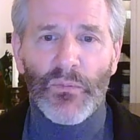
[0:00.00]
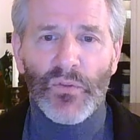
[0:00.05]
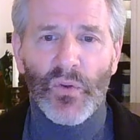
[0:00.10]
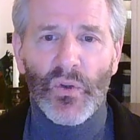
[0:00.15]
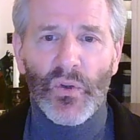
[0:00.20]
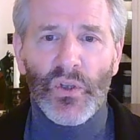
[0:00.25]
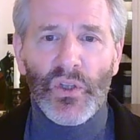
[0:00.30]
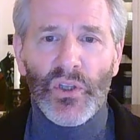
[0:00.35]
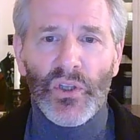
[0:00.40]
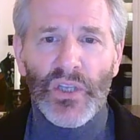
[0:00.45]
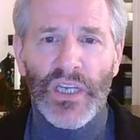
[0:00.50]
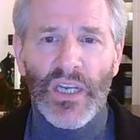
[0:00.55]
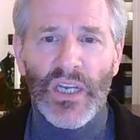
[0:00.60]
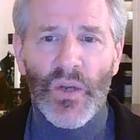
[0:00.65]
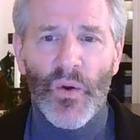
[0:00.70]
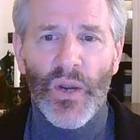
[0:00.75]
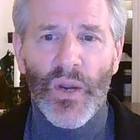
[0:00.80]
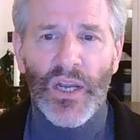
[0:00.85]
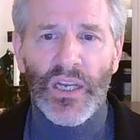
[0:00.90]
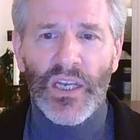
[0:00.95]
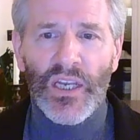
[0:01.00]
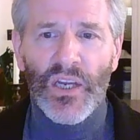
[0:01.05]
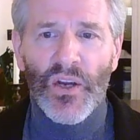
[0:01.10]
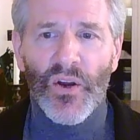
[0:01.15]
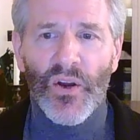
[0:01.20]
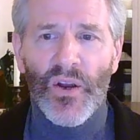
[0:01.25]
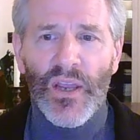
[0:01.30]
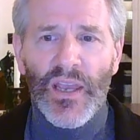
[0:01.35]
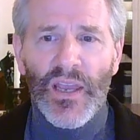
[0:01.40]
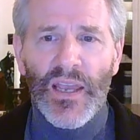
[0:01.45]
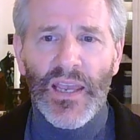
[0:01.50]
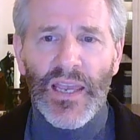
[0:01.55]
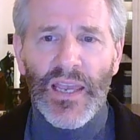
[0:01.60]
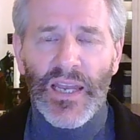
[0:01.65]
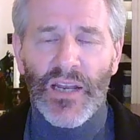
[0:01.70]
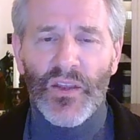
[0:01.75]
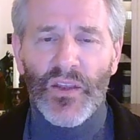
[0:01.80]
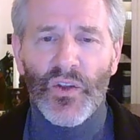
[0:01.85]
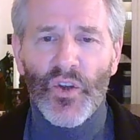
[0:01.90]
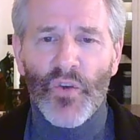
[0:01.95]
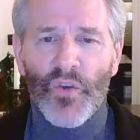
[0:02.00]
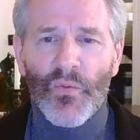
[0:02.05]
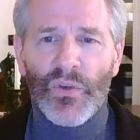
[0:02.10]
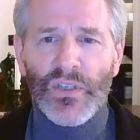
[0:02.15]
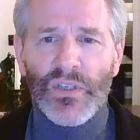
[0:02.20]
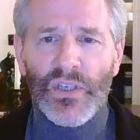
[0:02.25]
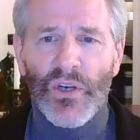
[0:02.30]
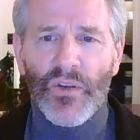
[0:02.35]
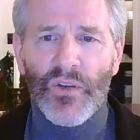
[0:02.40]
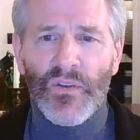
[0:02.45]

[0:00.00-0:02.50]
So glenoid here, head of the humerus here.